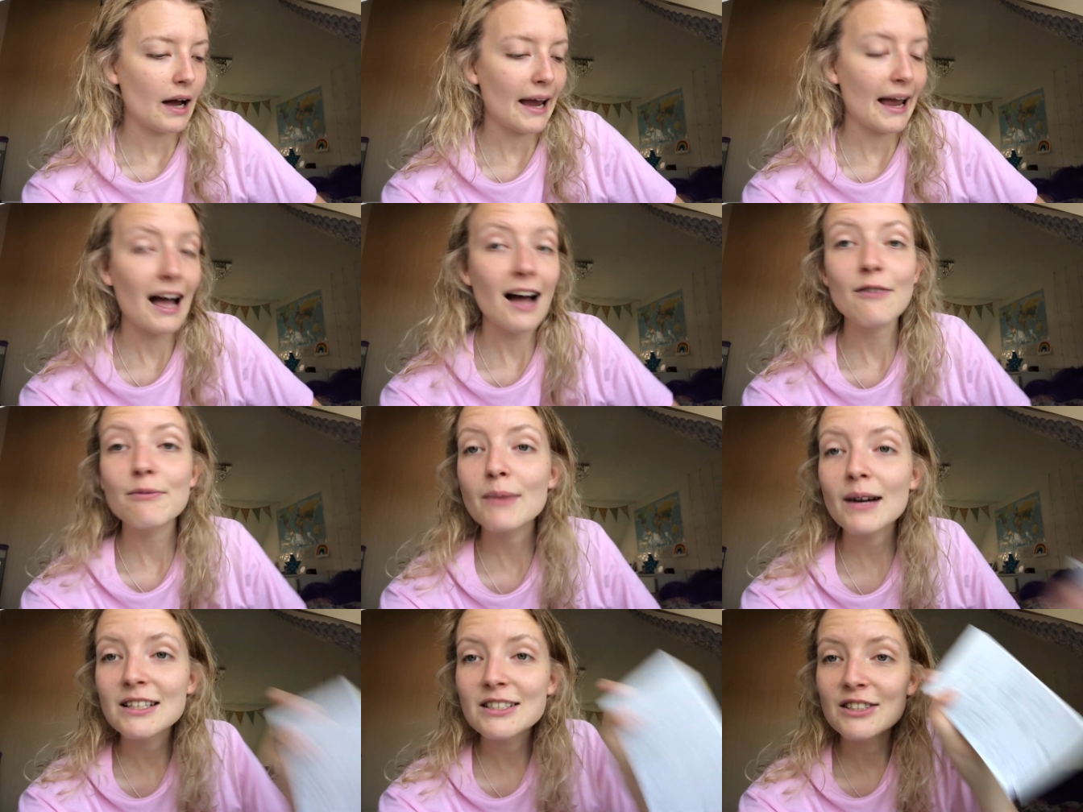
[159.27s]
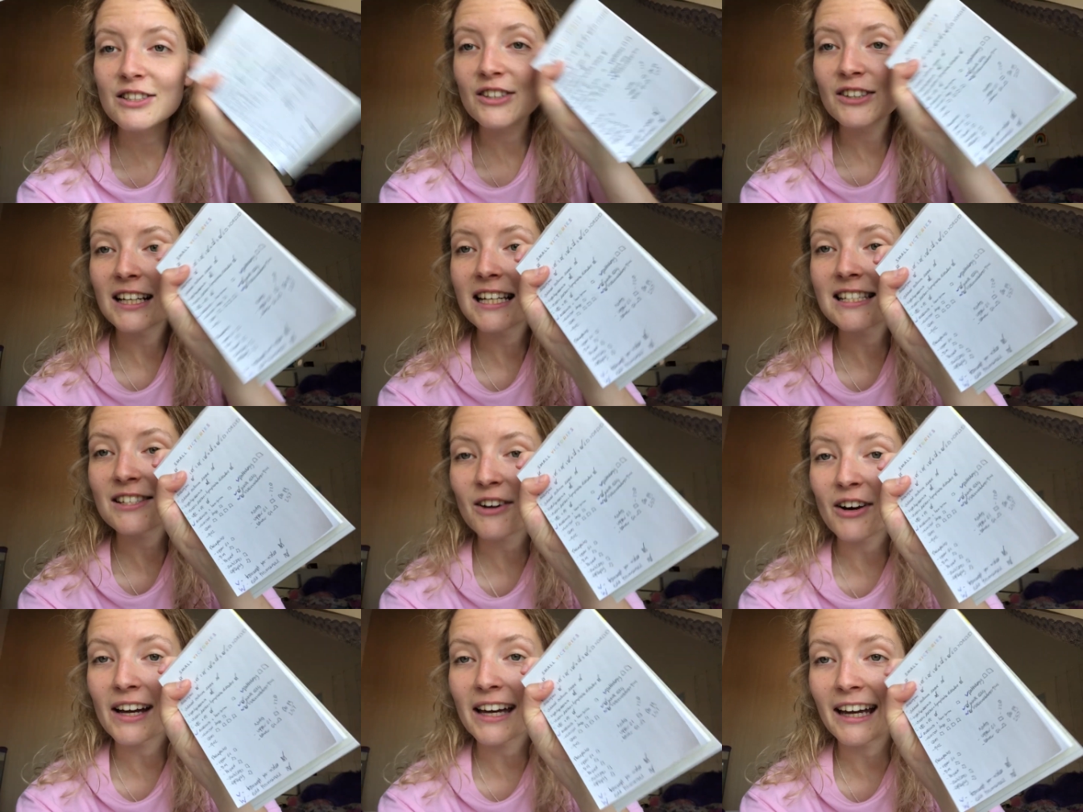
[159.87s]
have my to-do
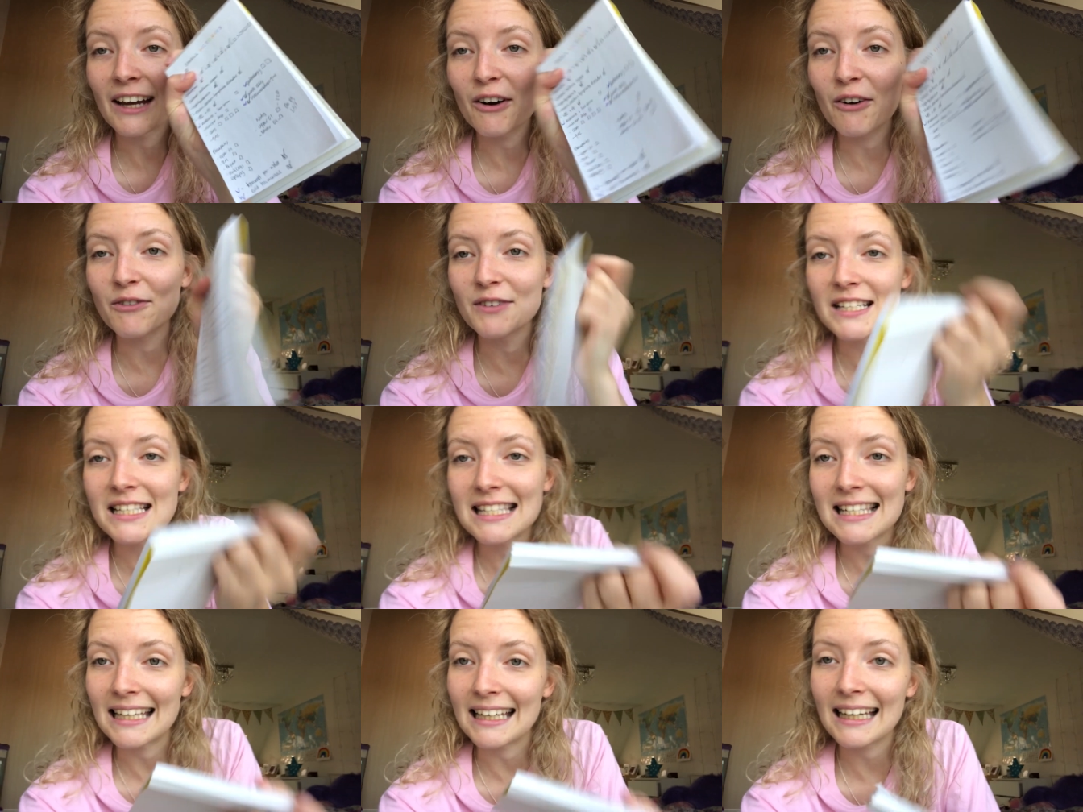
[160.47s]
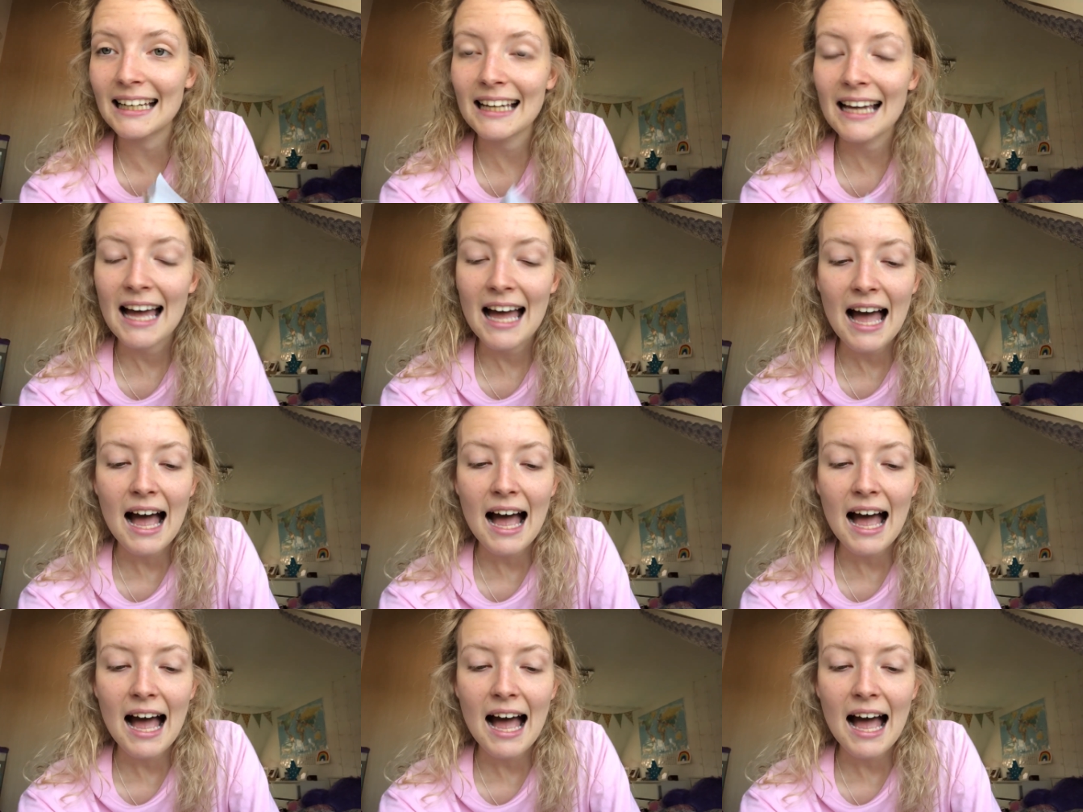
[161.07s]
list here obviously